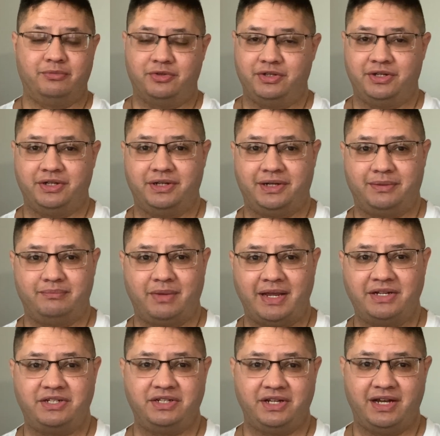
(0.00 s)
the
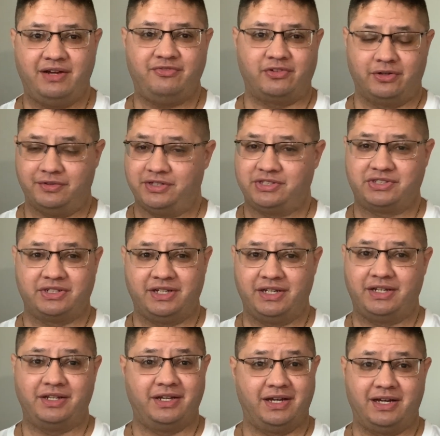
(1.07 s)
ATF on this,
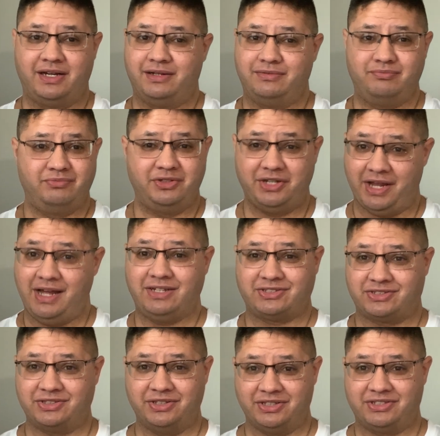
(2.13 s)
saying,
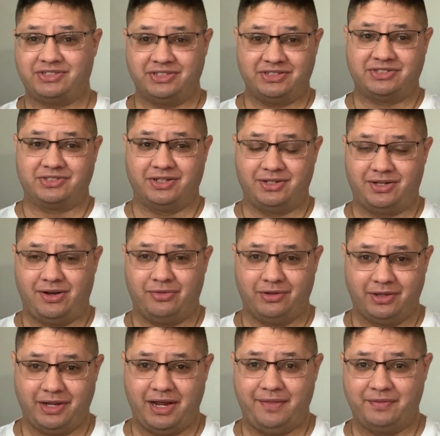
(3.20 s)
yes, this is the law of the
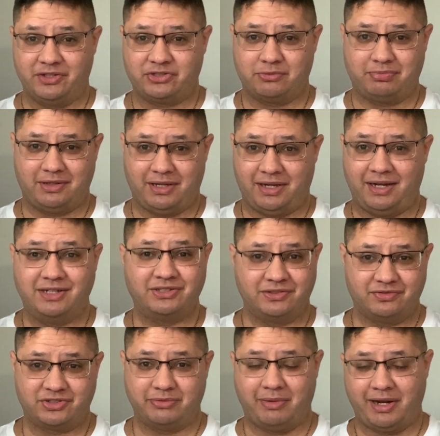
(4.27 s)
land. This applies.
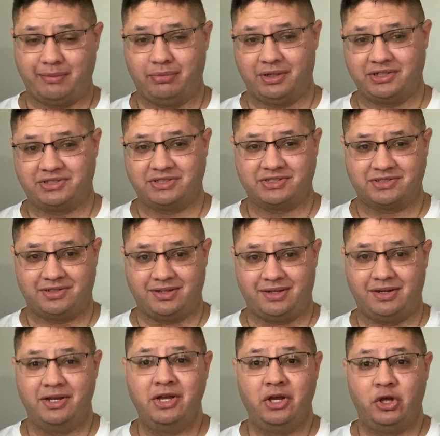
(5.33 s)
If somebody breaks this
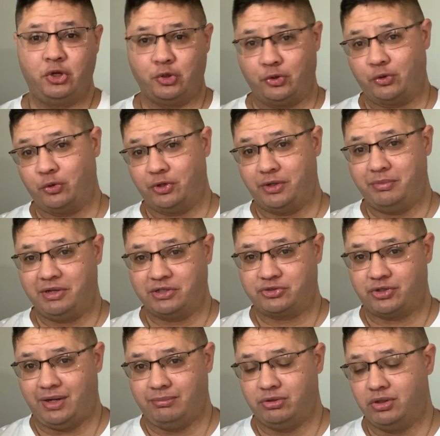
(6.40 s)
law, you're going to be in
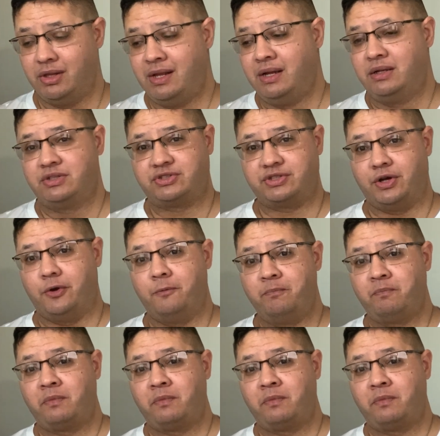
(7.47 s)
trouble. So